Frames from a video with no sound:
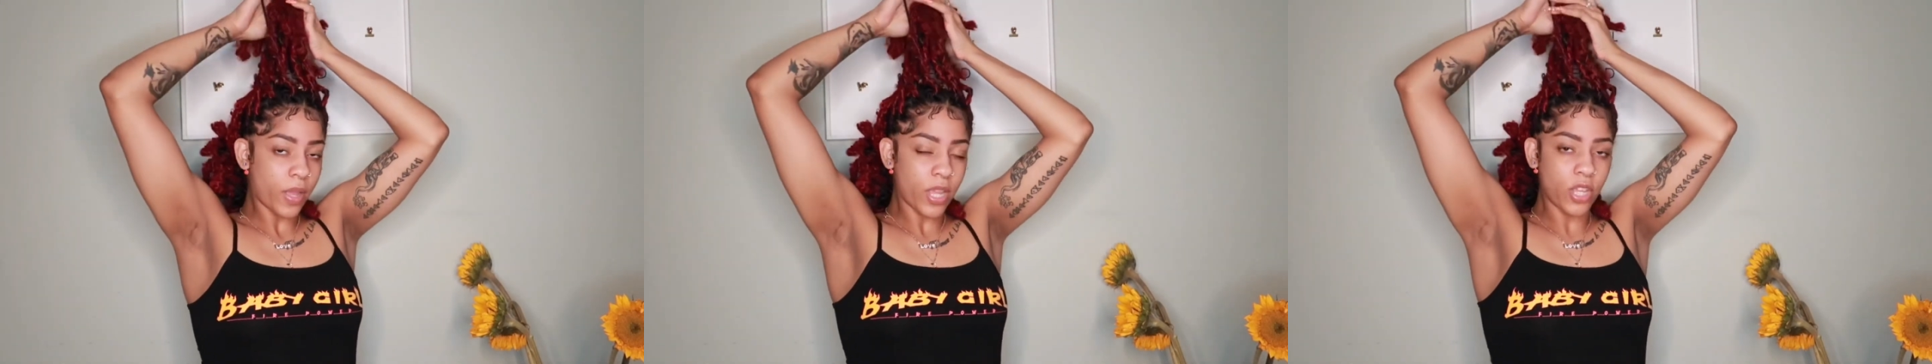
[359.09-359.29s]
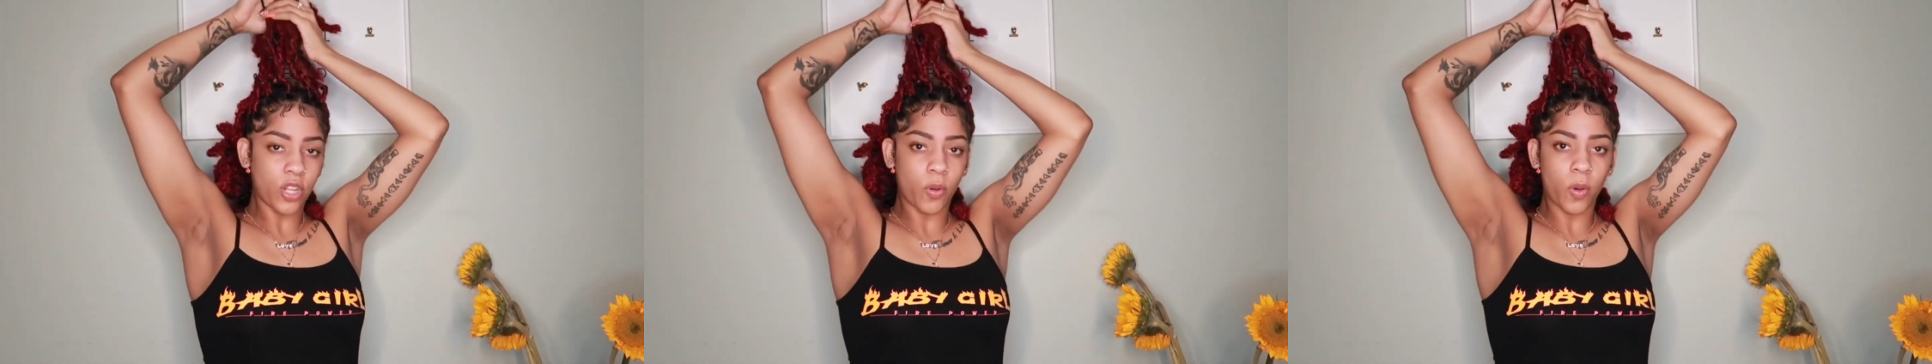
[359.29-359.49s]

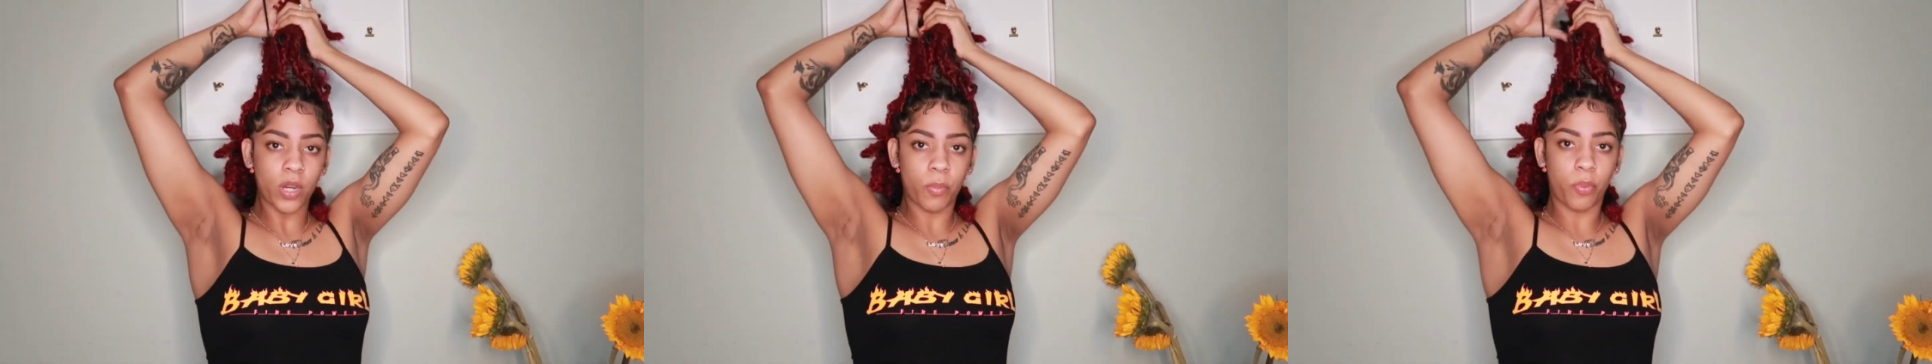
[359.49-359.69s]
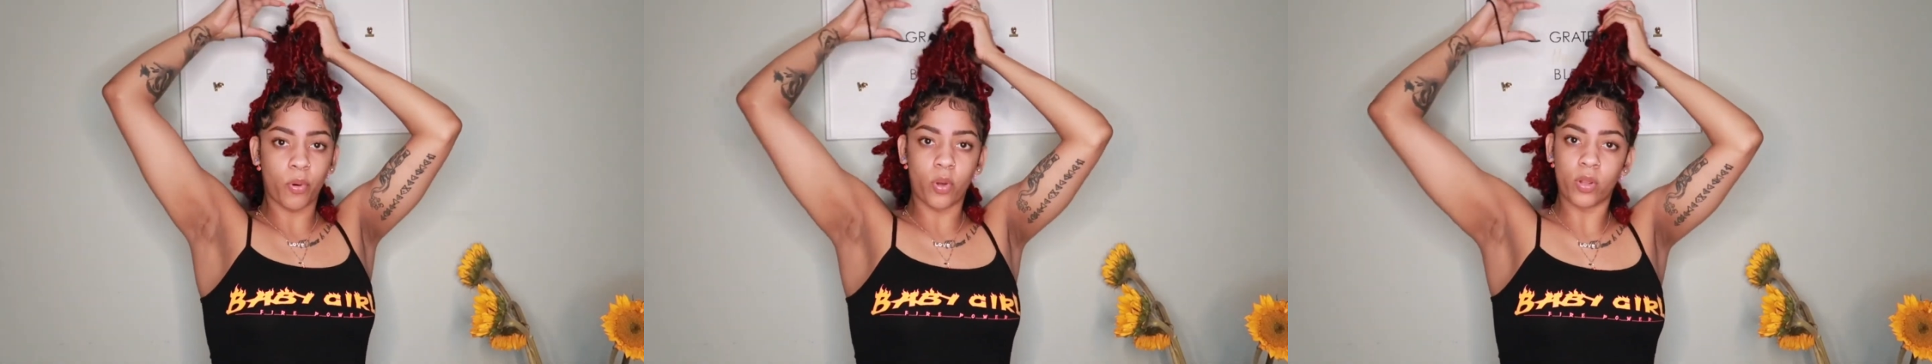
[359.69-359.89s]
and you don't
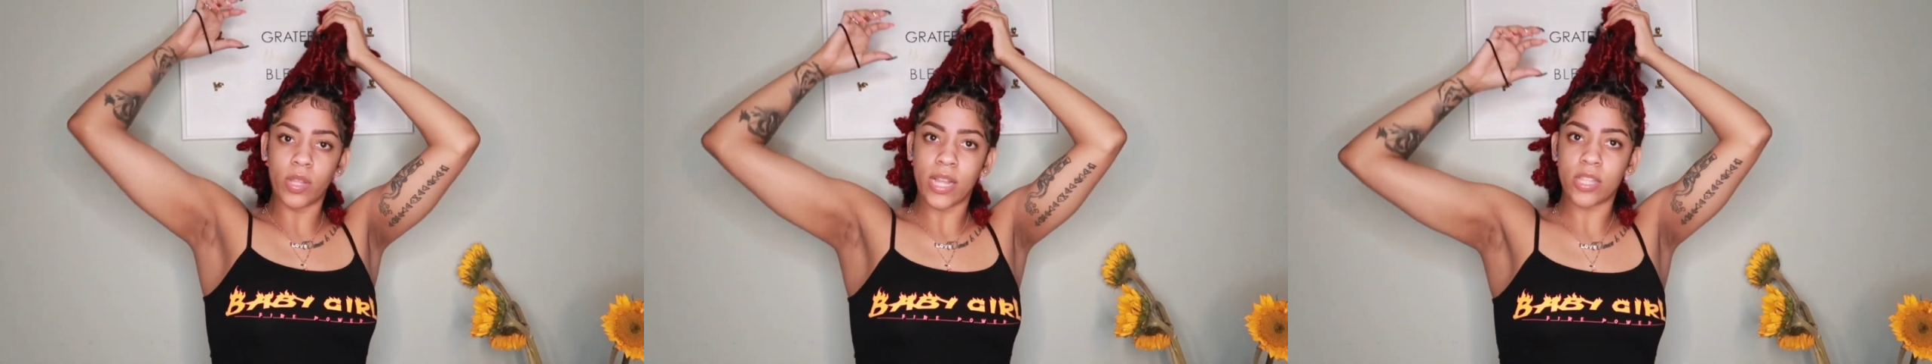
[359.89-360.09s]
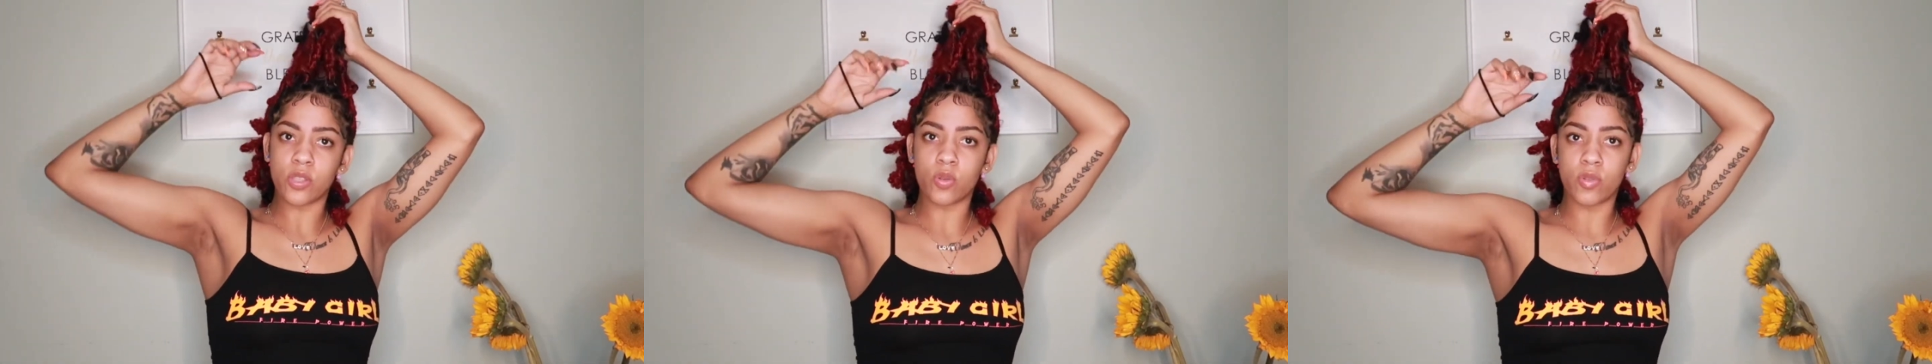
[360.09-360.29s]
want to pull
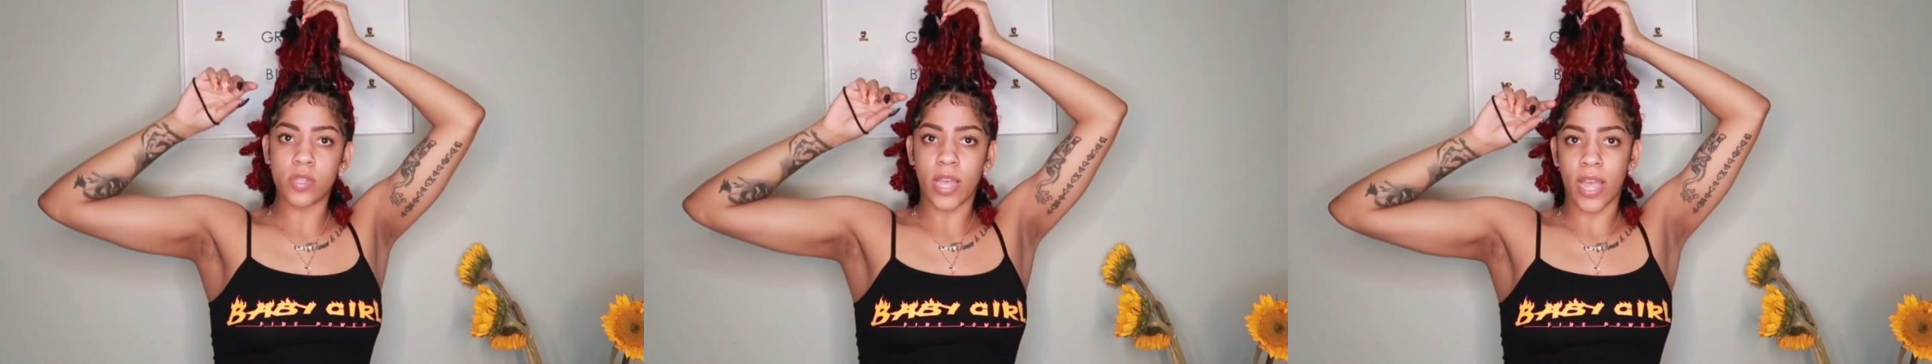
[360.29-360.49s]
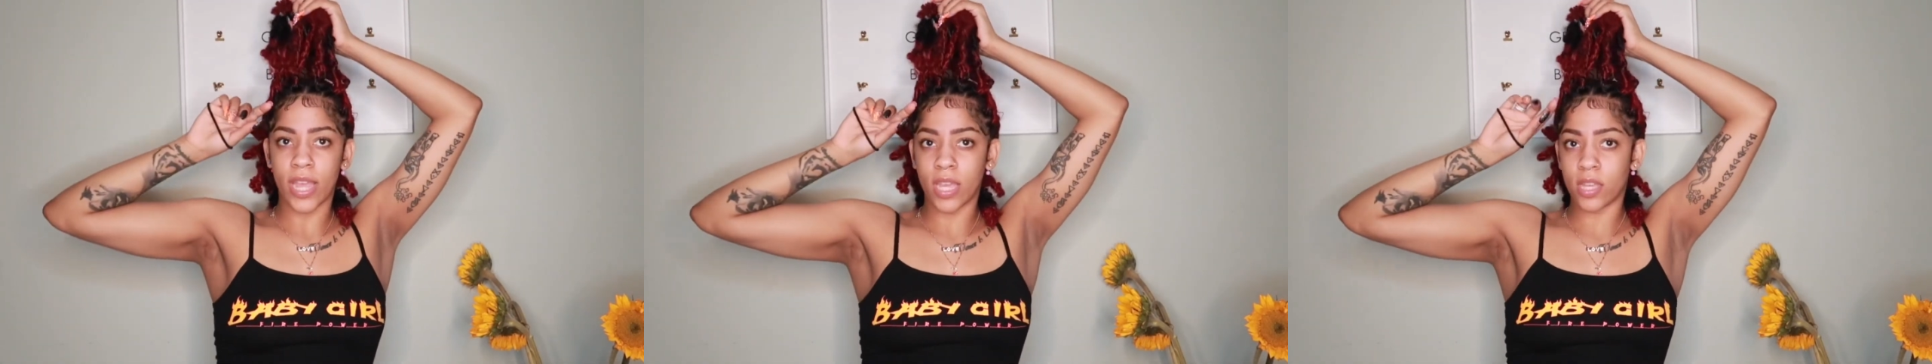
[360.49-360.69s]
like too
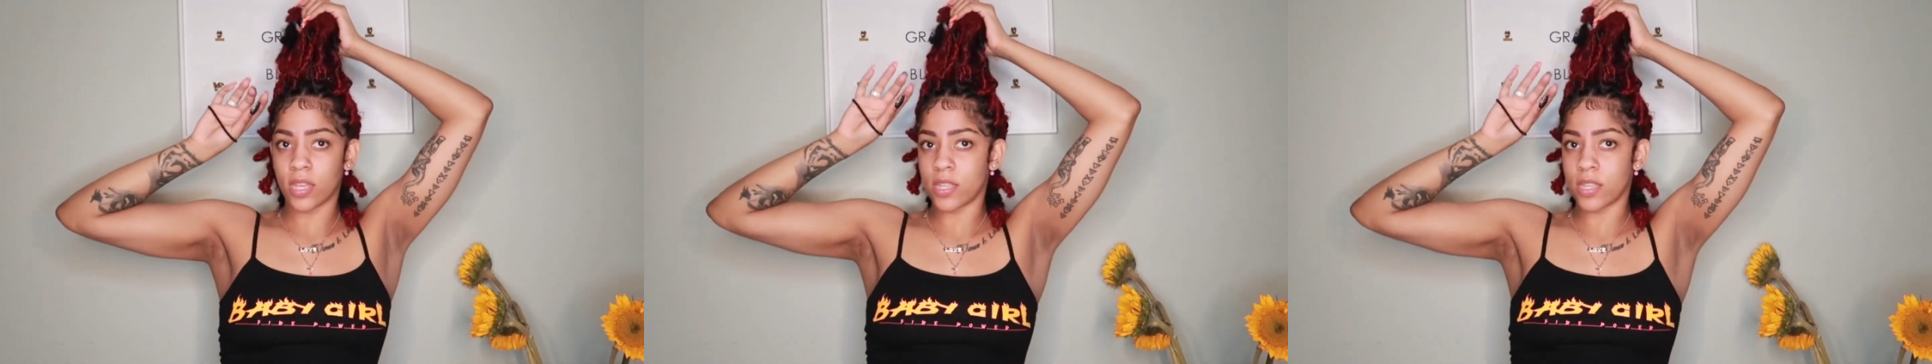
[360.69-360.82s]
tight,